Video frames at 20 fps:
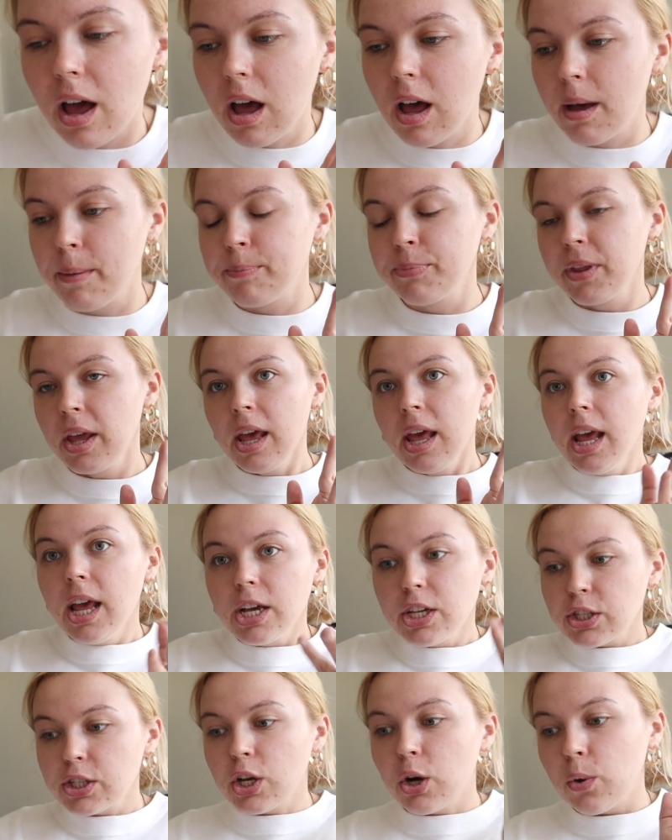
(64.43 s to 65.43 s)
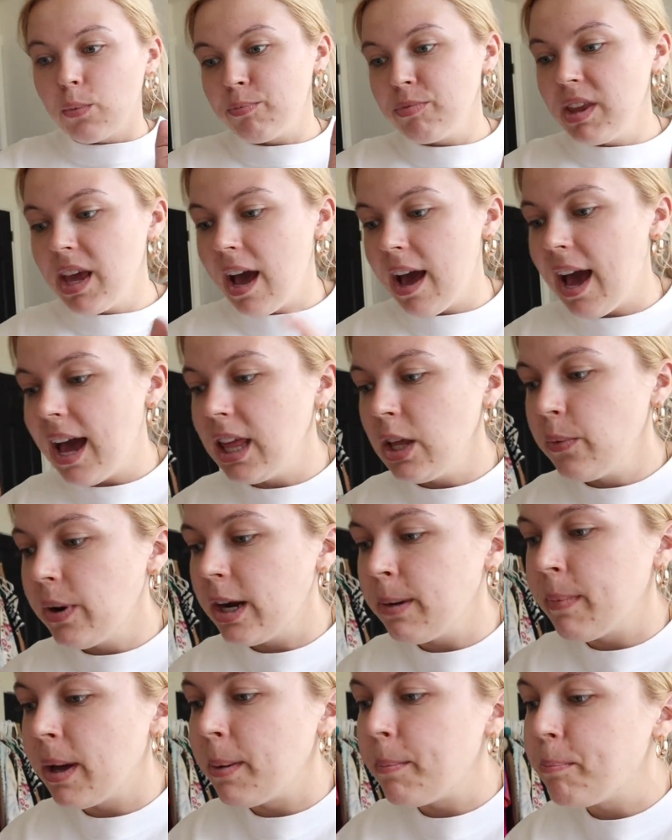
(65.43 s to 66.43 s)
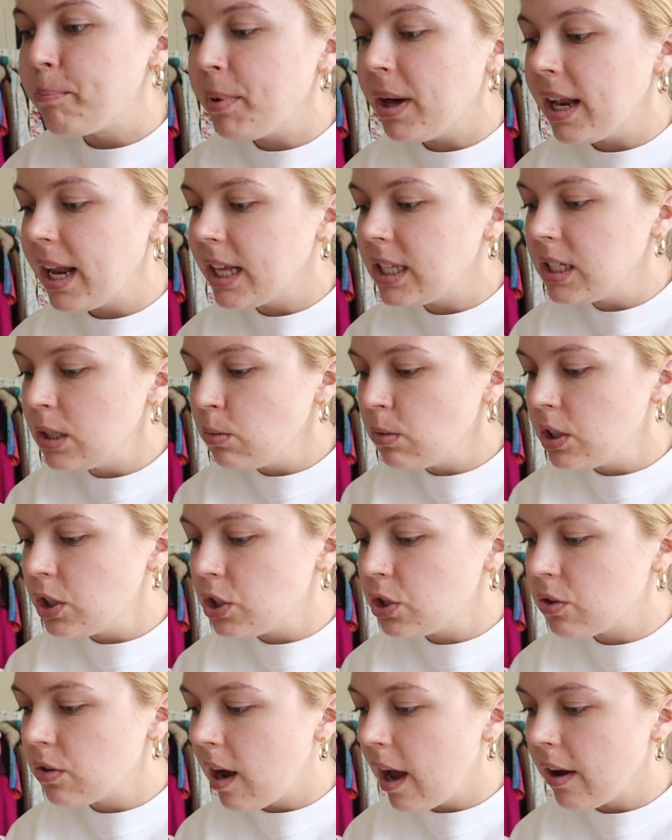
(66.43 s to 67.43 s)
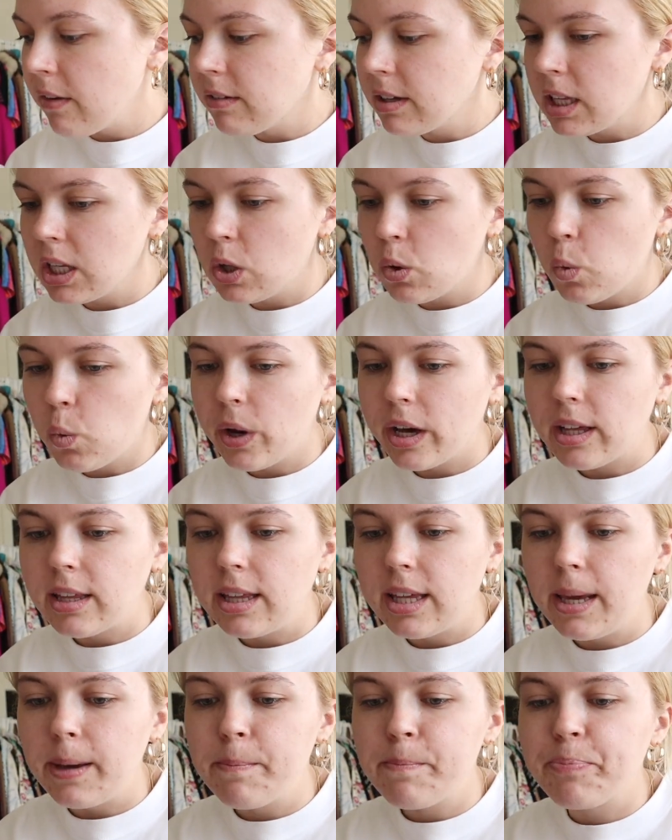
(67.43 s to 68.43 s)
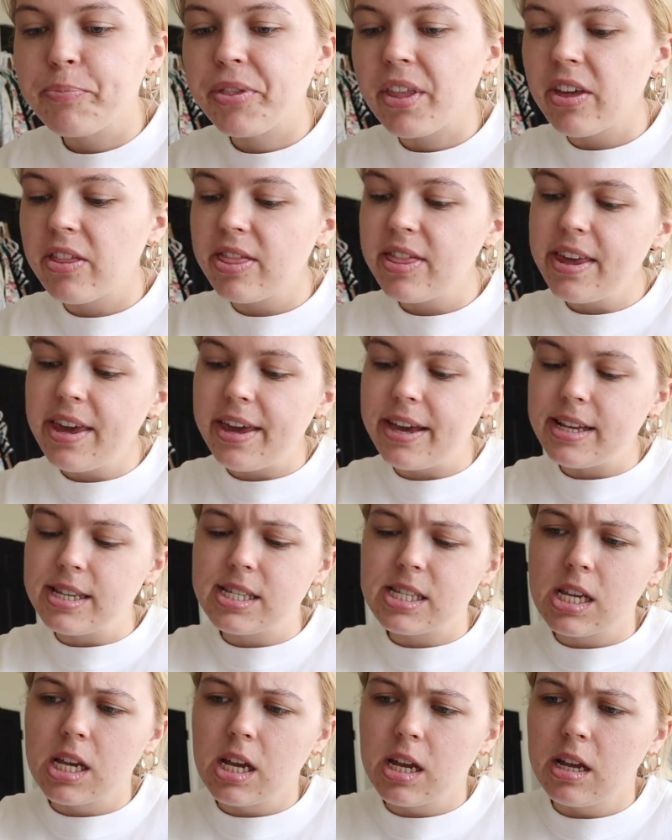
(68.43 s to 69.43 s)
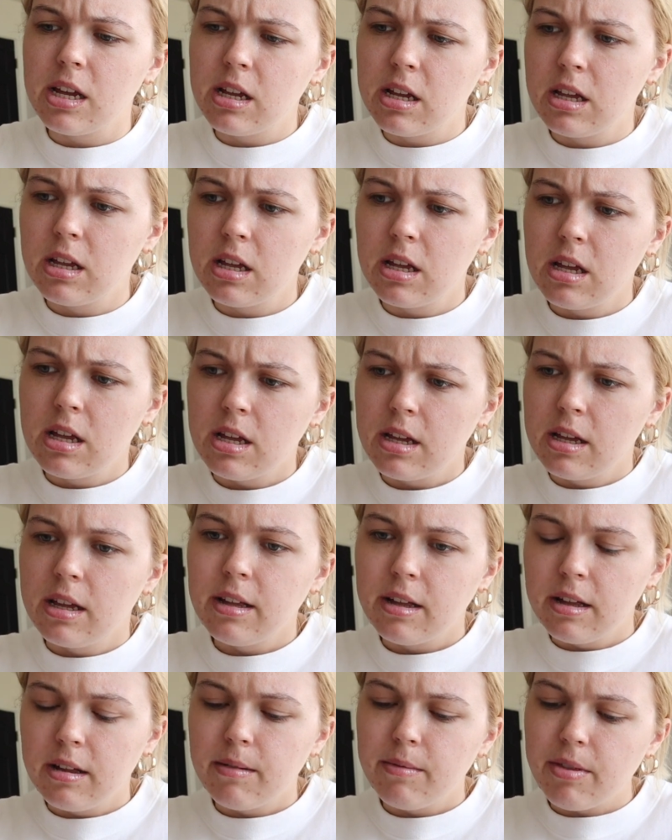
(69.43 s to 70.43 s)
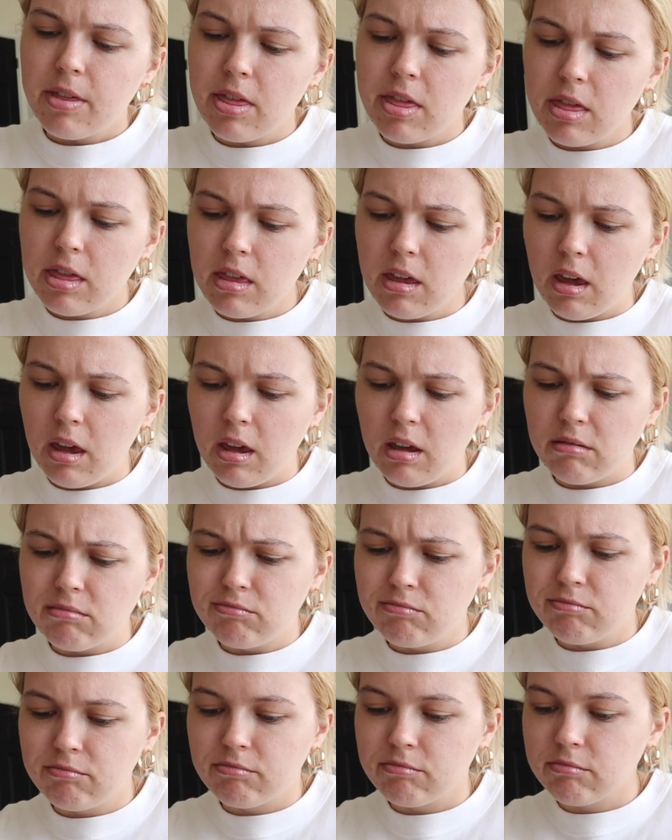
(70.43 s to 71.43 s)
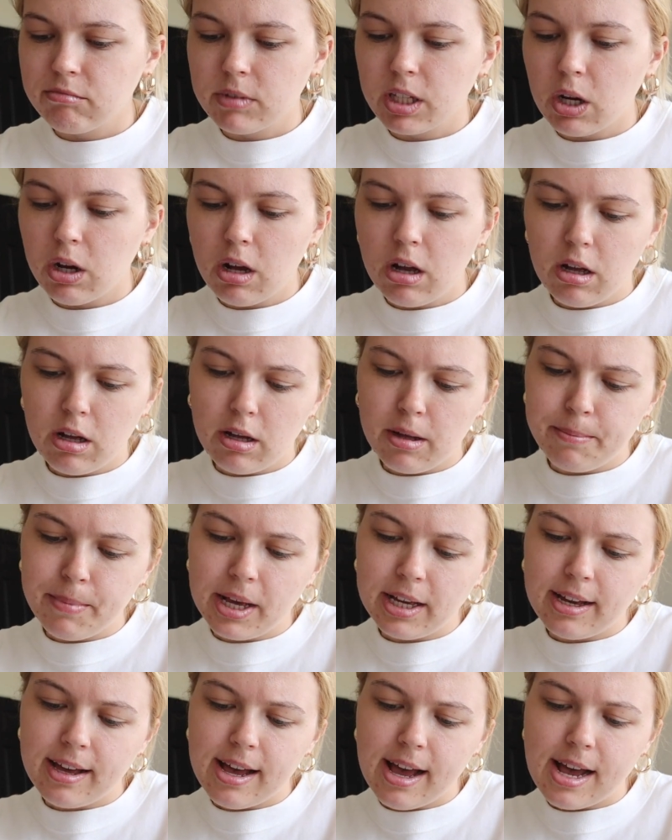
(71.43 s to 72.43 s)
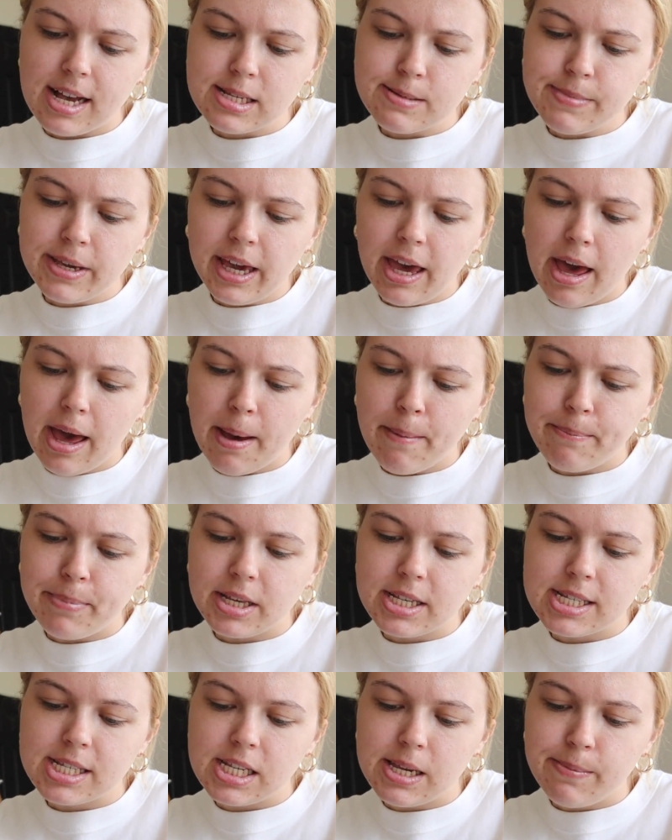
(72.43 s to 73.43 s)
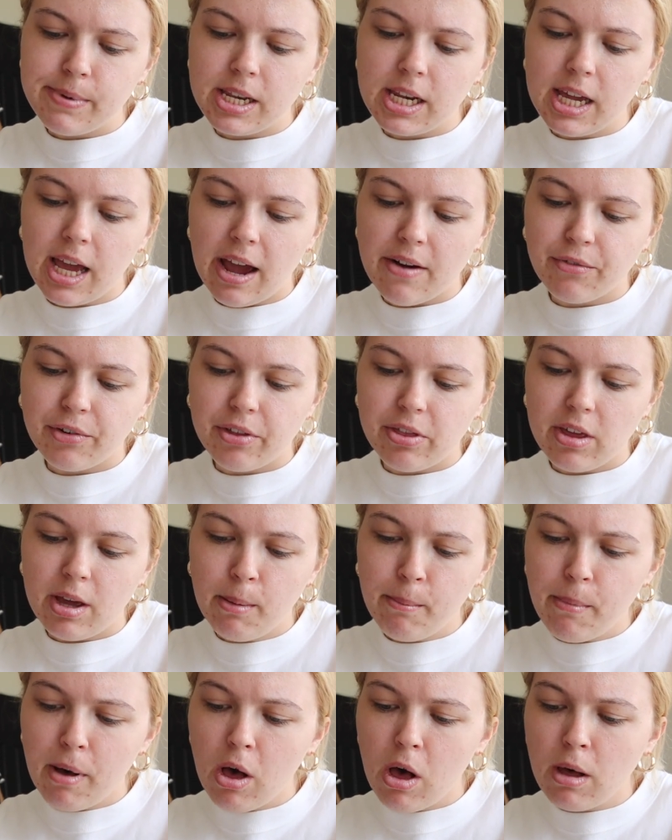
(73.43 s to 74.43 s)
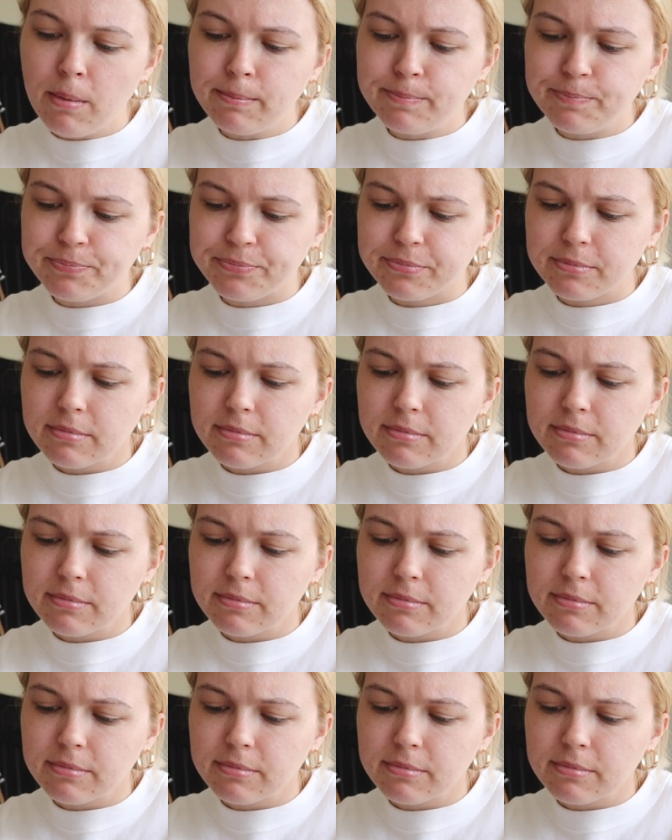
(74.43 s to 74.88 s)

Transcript: Um, so yeah, highly recommend. But I did want to try really quickly this thing, um, Cosmic Hemp CBD Everything Balm.